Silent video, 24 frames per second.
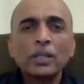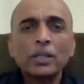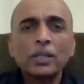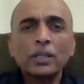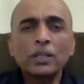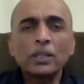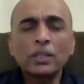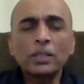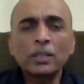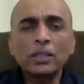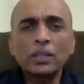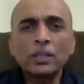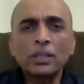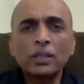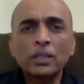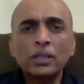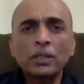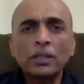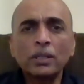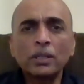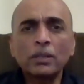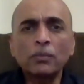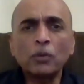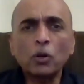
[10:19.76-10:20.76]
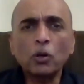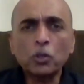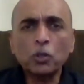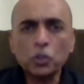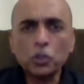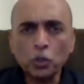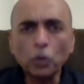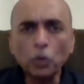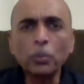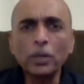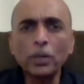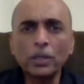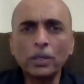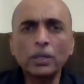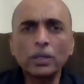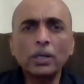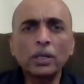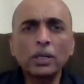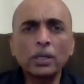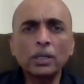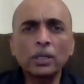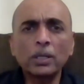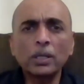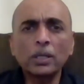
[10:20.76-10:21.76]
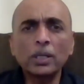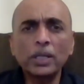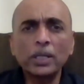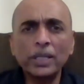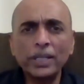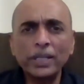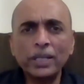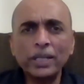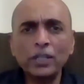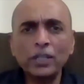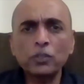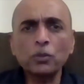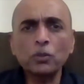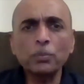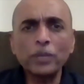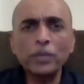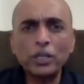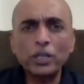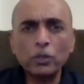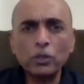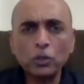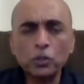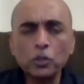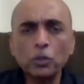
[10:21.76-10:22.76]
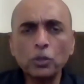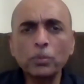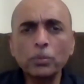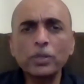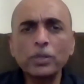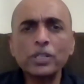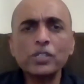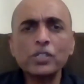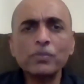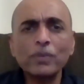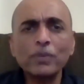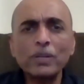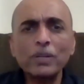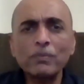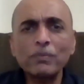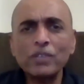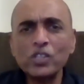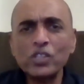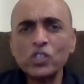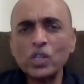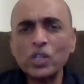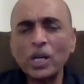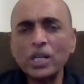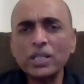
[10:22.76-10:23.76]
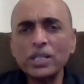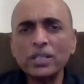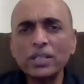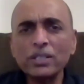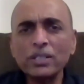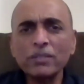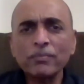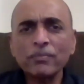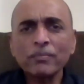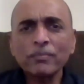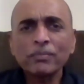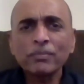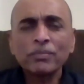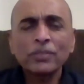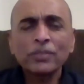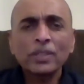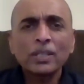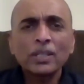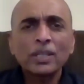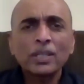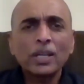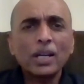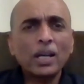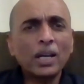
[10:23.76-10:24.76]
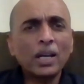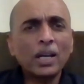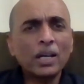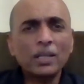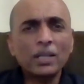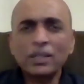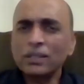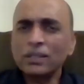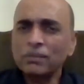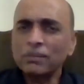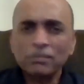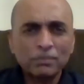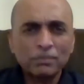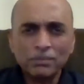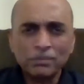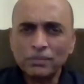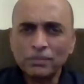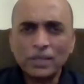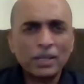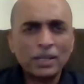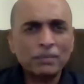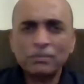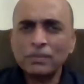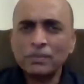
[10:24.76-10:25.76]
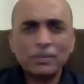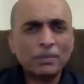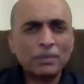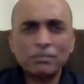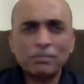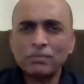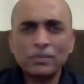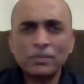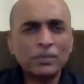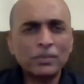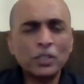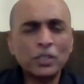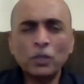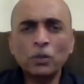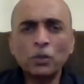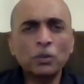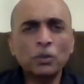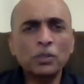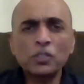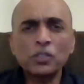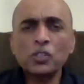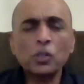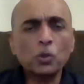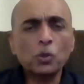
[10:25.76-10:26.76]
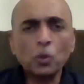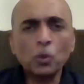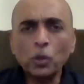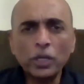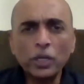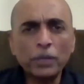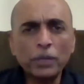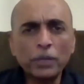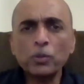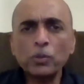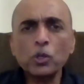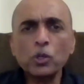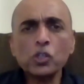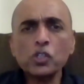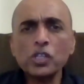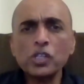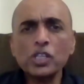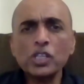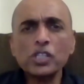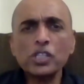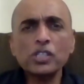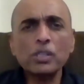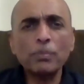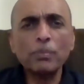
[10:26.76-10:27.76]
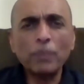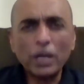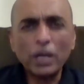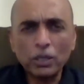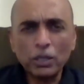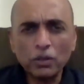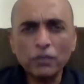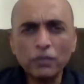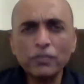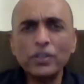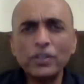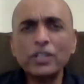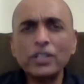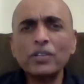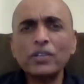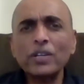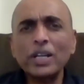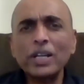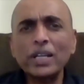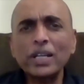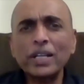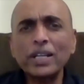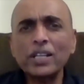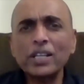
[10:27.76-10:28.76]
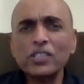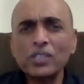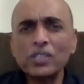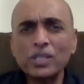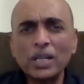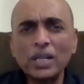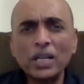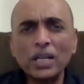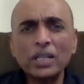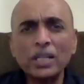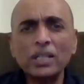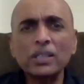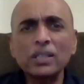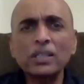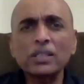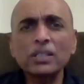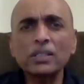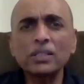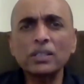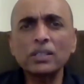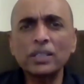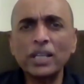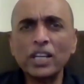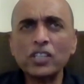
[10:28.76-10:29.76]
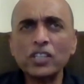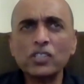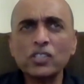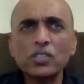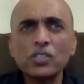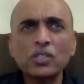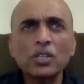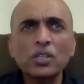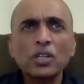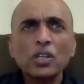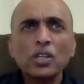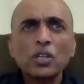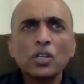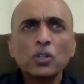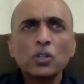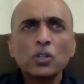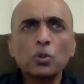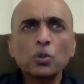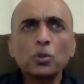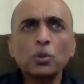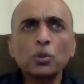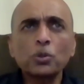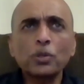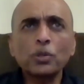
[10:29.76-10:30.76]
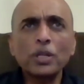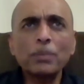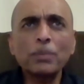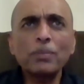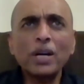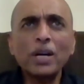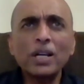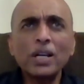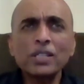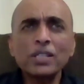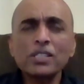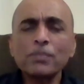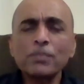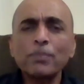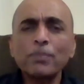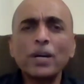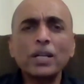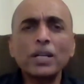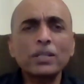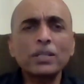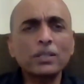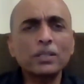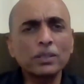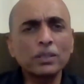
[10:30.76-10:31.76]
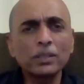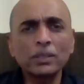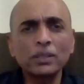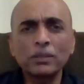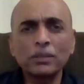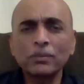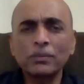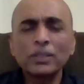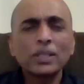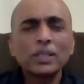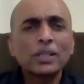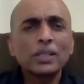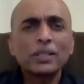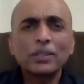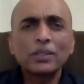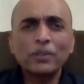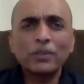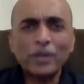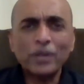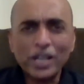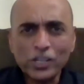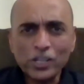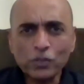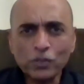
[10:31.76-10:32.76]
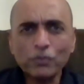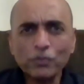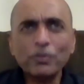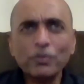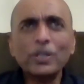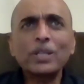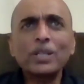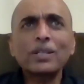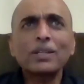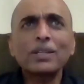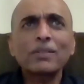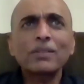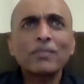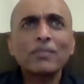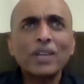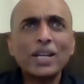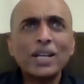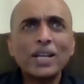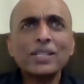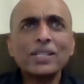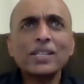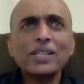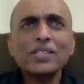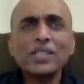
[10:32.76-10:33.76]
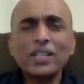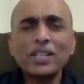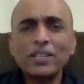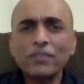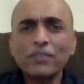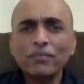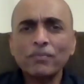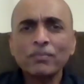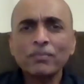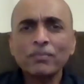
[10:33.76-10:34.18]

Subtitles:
October, early to mid-October is when we started. And, it's a rolling process. The bulk of it really gets done in the next 2 to 3 months, but the rest of it, as I said,